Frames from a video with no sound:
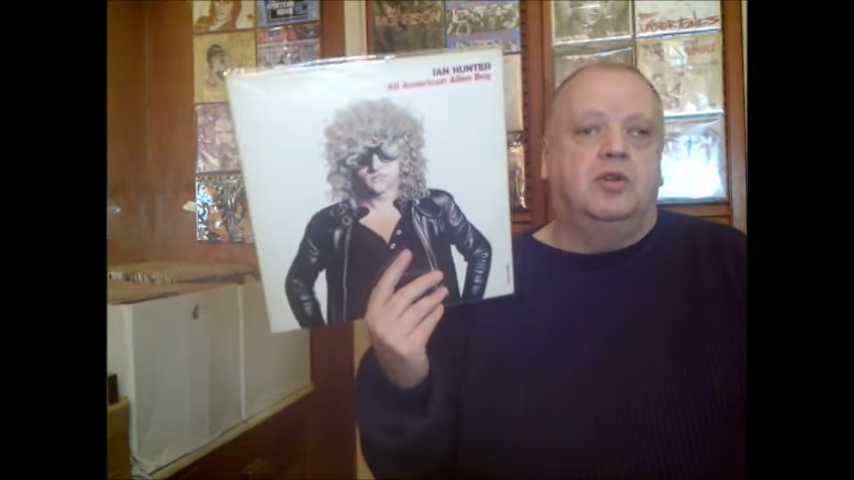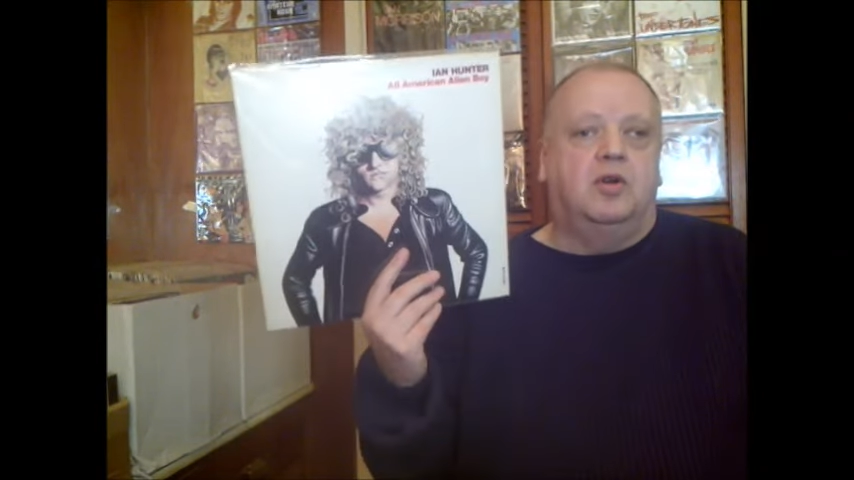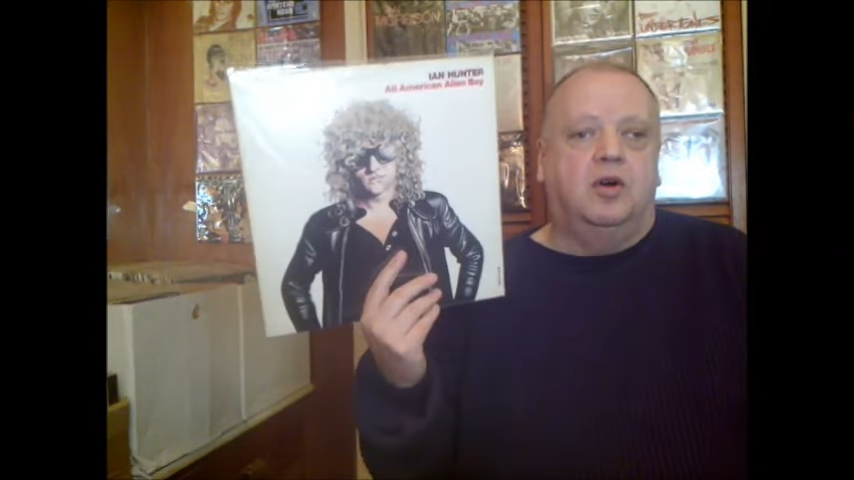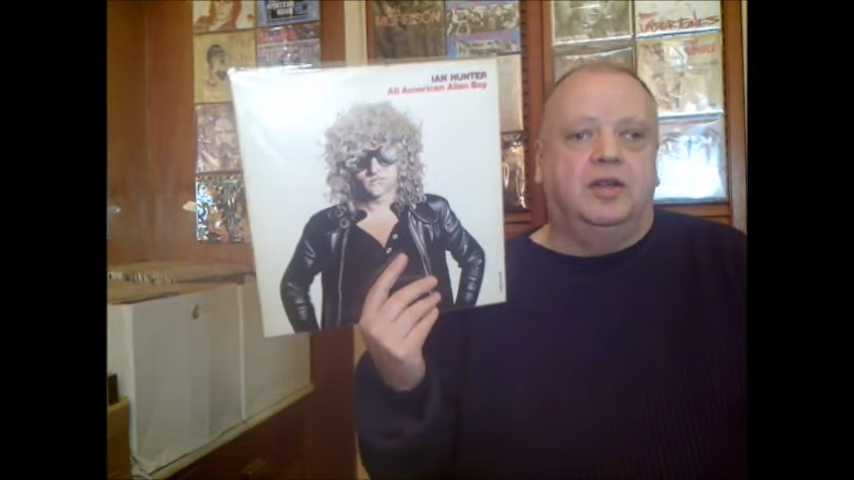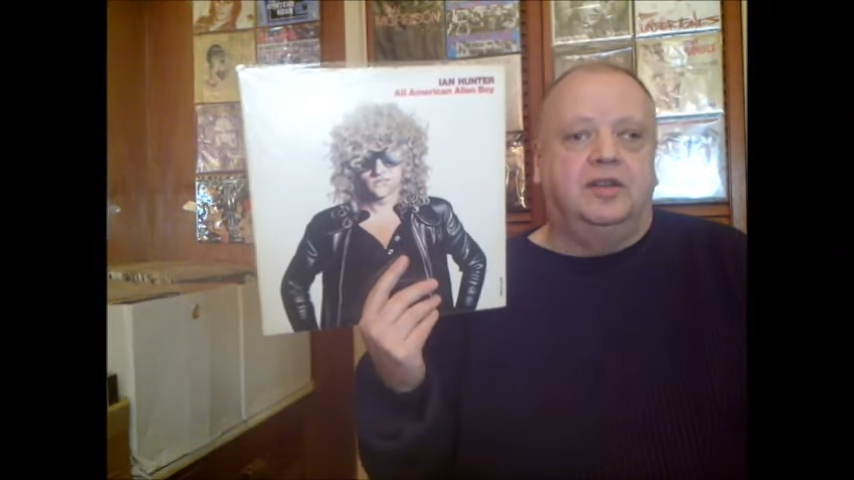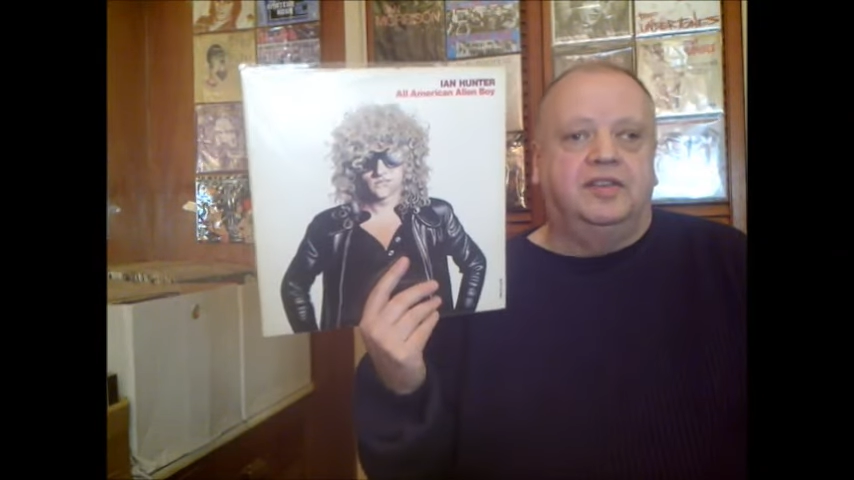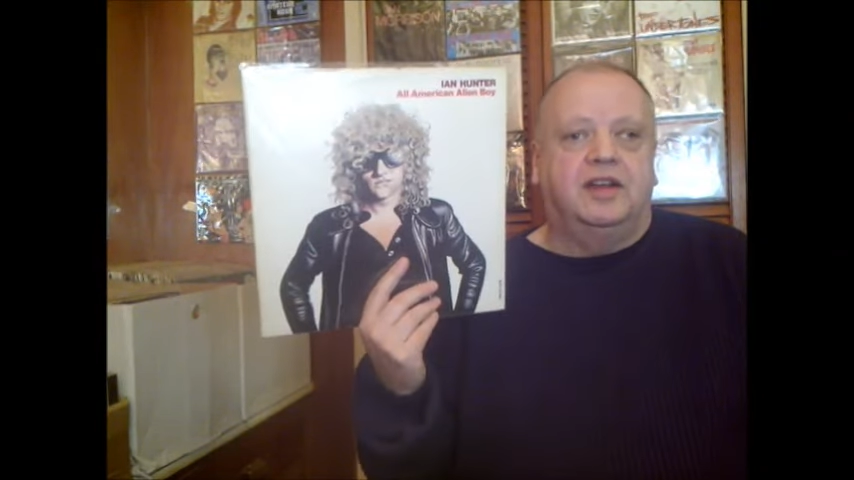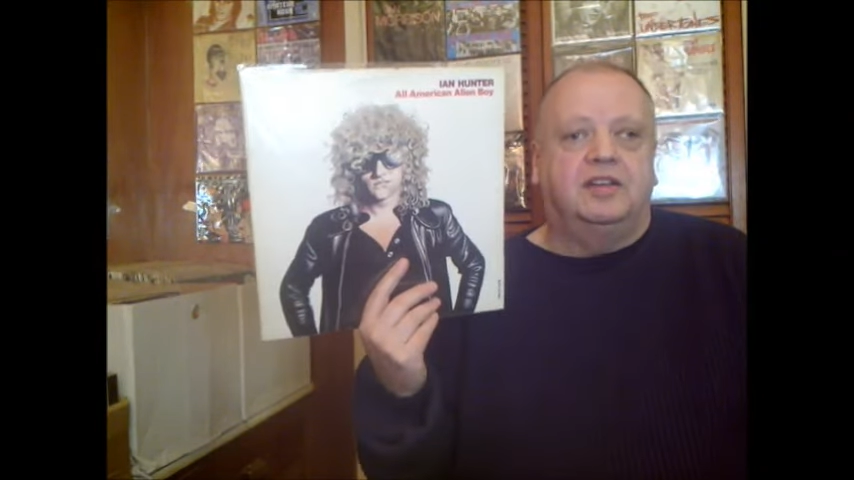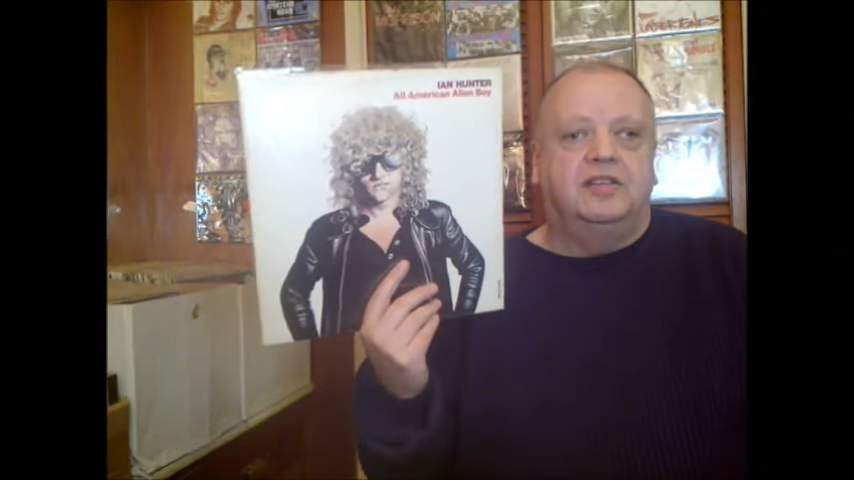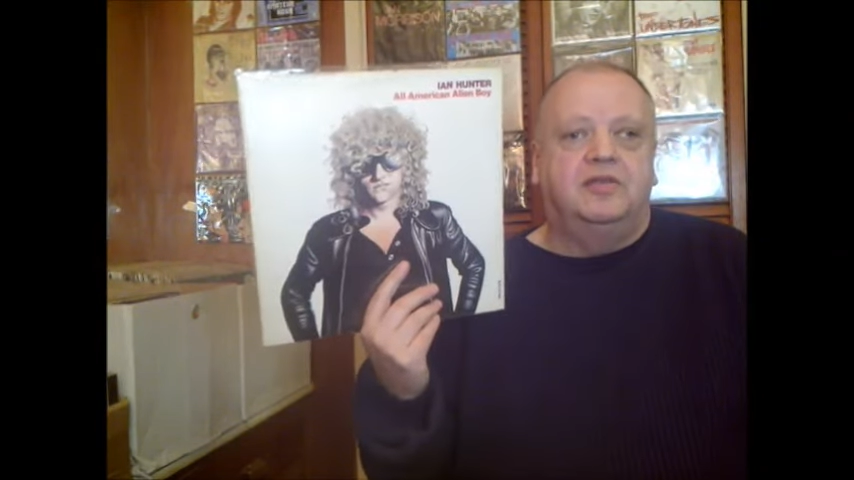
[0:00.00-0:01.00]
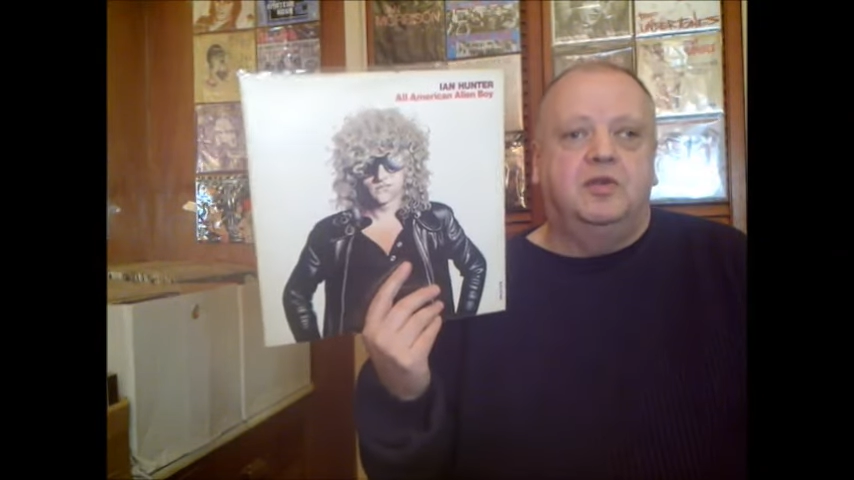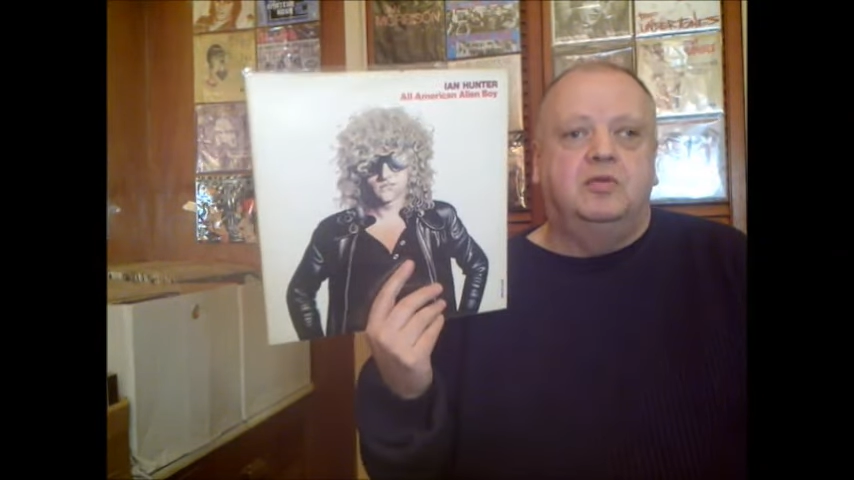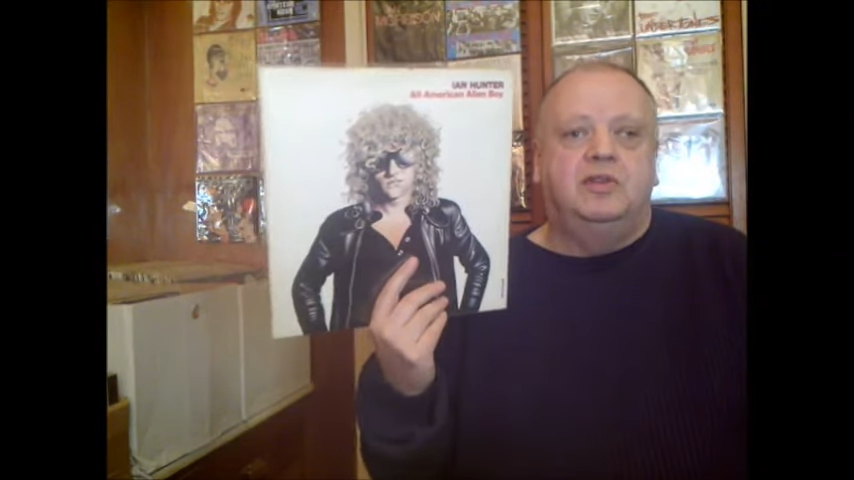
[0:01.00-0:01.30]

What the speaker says: on saxophone.